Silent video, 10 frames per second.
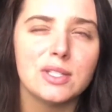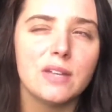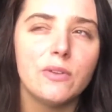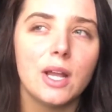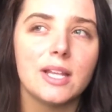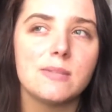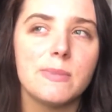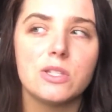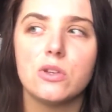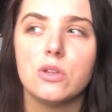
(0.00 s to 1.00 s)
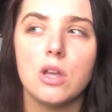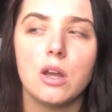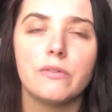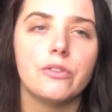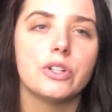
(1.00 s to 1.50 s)
And I feel like he's a bit too
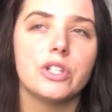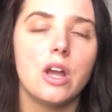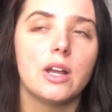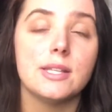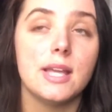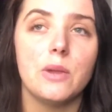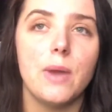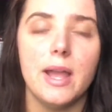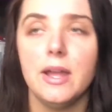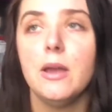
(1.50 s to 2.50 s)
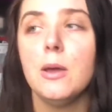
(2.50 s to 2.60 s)
young for a circus anyway.